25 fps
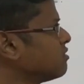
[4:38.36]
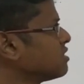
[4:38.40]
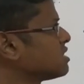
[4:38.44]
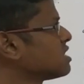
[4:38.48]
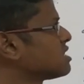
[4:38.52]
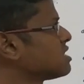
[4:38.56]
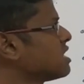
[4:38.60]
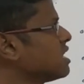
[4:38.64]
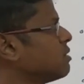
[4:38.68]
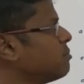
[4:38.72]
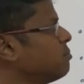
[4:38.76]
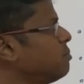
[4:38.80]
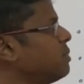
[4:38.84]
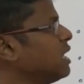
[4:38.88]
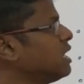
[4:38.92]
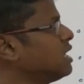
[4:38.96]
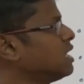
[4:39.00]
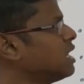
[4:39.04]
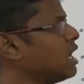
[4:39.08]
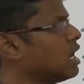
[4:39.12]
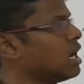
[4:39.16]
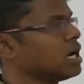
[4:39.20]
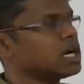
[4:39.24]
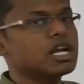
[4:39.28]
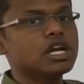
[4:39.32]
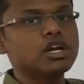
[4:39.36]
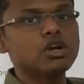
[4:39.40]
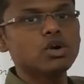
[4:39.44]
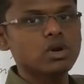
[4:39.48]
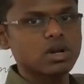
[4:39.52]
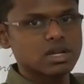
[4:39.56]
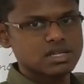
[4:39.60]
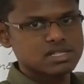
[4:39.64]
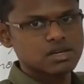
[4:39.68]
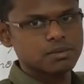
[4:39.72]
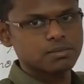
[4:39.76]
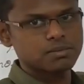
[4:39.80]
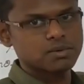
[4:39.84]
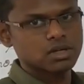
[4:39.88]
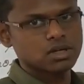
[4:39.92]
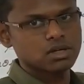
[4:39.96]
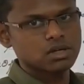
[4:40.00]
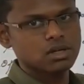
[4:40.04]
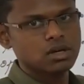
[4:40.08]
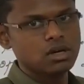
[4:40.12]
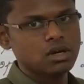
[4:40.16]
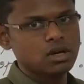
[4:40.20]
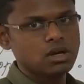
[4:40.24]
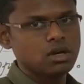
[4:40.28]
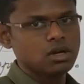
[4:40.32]
which is a beta adrenoreceptor.
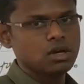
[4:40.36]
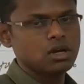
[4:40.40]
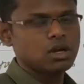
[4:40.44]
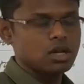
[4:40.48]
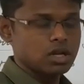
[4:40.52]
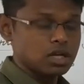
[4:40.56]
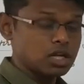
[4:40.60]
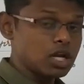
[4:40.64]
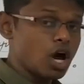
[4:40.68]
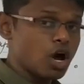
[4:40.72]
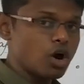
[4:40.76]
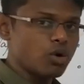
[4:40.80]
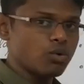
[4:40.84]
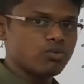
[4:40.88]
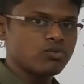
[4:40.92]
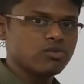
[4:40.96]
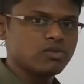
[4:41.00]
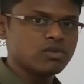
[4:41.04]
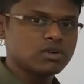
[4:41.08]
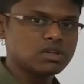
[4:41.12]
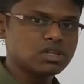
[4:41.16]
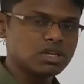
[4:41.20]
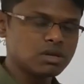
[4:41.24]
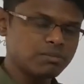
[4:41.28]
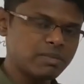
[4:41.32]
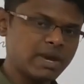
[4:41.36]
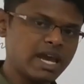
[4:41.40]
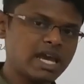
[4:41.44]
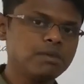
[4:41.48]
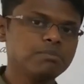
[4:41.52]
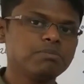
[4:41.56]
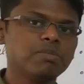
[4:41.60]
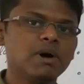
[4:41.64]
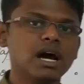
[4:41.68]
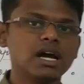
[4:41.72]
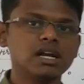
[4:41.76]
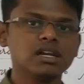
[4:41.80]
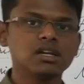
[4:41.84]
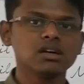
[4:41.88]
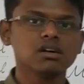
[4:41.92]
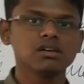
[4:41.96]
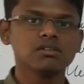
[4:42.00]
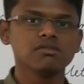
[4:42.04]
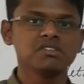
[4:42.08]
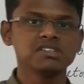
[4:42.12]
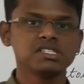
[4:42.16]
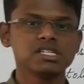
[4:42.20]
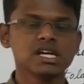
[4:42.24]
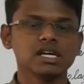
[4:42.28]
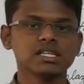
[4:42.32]
Now, the main part,
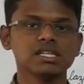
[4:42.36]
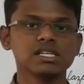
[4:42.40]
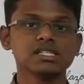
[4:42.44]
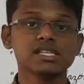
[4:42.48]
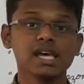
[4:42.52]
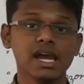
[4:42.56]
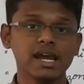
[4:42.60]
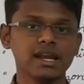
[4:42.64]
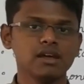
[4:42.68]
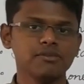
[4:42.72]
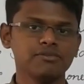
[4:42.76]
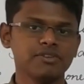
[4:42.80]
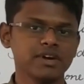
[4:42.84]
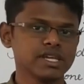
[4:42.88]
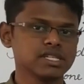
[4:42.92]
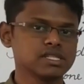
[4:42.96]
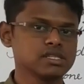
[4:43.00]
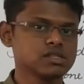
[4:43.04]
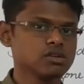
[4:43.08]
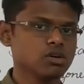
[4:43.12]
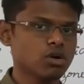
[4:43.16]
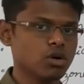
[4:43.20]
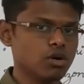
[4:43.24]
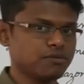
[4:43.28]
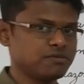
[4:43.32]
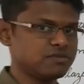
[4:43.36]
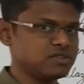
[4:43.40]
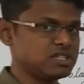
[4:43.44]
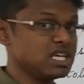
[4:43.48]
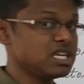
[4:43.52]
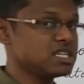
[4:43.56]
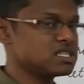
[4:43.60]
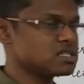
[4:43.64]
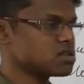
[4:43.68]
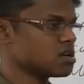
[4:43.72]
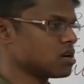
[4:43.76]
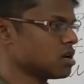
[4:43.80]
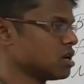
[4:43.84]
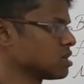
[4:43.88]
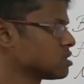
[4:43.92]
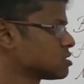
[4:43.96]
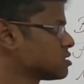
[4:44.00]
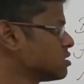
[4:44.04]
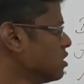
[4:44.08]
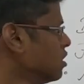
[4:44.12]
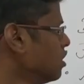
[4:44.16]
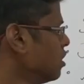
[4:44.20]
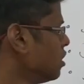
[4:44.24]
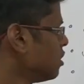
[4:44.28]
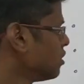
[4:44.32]
which are the side effects of these
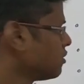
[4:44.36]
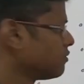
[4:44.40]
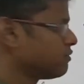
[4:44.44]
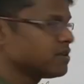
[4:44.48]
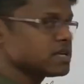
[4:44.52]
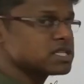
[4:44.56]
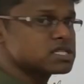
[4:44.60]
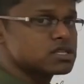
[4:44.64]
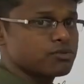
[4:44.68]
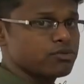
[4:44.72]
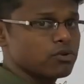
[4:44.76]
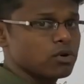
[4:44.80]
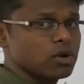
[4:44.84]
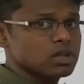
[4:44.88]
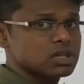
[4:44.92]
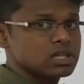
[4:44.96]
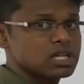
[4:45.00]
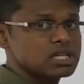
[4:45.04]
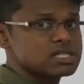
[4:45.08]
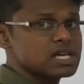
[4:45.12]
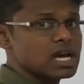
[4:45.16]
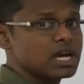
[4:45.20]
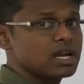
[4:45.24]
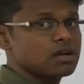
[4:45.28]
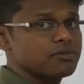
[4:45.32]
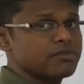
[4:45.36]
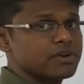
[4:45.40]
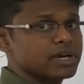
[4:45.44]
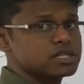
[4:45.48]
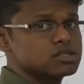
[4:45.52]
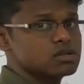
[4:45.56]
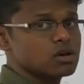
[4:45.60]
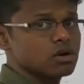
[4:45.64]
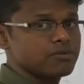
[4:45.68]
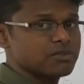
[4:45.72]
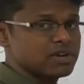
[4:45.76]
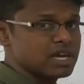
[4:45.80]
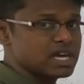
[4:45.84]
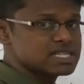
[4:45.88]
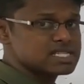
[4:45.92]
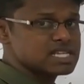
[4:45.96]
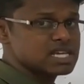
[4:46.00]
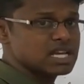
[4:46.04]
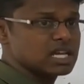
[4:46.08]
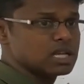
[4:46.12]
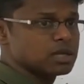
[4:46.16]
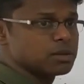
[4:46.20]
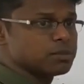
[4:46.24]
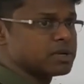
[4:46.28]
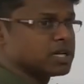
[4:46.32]
drugs. First of all, the side effects of ACE
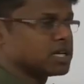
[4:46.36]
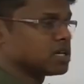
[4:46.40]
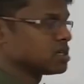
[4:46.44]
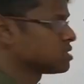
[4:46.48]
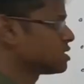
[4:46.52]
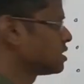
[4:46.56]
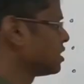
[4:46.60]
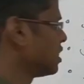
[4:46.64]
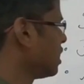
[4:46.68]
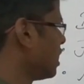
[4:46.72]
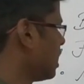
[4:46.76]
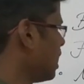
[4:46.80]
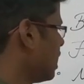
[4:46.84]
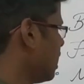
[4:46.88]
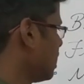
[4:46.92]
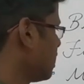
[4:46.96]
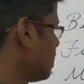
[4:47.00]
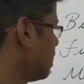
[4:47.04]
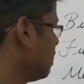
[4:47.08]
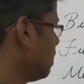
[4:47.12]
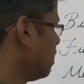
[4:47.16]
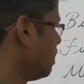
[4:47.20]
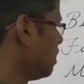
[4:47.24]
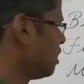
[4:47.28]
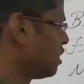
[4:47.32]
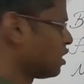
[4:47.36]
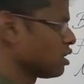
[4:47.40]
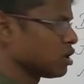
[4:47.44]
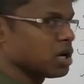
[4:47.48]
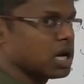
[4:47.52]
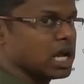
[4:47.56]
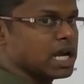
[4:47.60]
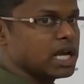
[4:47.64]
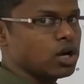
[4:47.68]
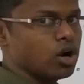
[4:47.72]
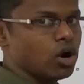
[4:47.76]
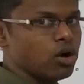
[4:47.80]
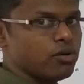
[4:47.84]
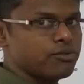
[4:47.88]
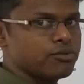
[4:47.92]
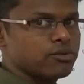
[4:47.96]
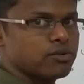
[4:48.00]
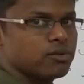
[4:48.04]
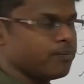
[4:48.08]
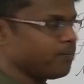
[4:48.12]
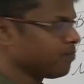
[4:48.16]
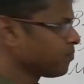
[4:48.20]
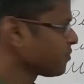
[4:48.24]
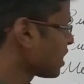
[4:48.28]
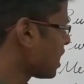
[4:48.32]
inhibitors are dry
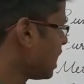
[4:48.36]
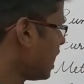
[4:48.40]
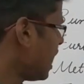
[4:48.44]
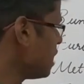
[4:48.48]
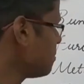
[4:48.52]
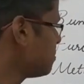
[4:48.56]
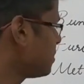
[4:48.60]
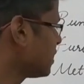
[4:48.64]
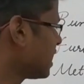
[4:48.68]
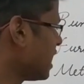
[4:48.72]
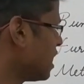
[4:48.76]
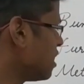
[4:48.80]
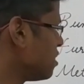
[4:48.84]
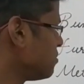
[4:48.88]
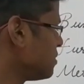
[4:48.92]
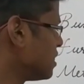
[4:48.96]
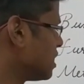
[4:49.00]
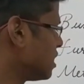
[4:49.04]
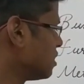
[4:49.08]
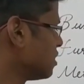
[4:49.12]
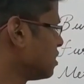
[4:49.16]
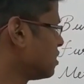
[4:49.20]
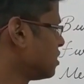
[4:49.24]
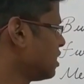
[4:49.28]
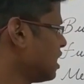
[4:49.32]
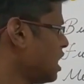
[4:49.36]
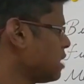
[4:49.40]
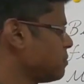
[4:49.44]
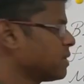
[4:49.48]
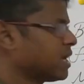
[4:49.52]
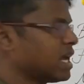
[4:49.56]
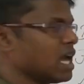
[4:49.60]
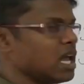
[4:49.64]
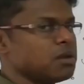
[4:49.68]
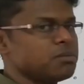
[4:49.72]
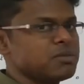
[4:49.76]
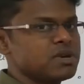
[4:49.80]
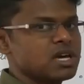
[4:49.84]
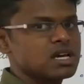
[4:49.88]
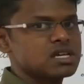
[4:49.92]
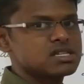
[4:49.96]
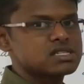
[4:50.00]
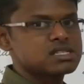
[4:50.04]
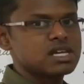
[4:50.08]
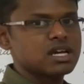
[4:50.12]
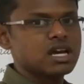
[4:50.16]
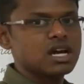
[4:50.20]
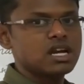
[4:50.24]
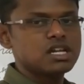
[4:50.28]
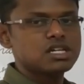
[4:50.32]
cough, hyperkalemia. Hyperkalemia is
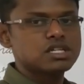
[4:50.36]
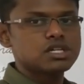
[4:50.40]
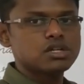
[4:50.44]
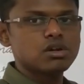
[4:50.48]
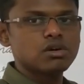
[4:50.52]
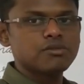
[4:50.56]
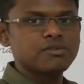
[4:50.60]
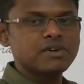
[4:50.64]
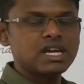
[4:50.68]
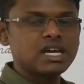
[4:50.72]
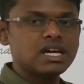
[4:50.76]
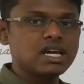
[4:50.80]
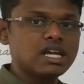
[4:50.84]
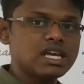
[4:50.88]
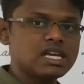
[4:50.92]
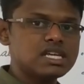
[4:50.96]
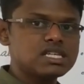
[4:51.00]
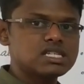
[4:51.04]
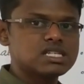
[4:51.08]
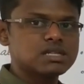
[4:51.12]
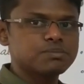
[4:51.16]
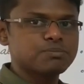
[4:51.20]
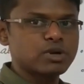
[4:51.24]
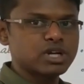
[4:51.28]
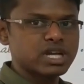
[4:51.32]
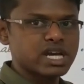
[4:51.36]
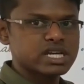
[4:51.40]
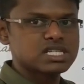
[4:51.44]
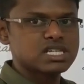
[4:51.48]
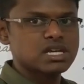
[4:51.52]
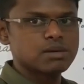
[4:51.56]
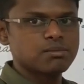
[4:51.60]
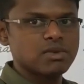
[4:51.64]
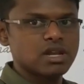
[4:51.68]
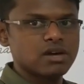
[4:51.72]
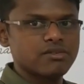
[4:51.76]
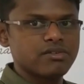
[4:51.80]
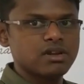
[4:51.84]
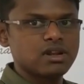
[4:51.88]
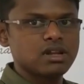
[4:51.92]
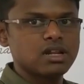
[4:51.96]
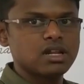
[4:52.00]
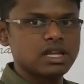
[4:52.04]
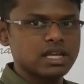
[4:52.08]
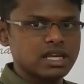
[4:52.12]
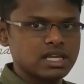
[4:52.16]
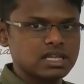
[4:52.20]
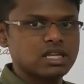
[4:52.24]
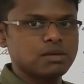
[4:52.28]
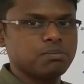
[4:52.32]
the condition of increased potassium
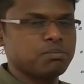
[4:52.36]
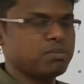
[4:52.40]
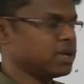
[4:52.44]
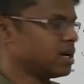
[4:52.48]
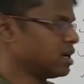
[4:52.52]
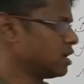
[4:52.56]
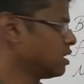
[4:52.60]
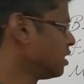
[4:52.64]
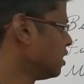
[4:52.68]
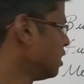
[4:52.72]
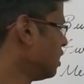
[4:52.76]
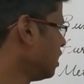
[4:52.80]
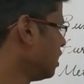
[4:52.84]
level in the blood,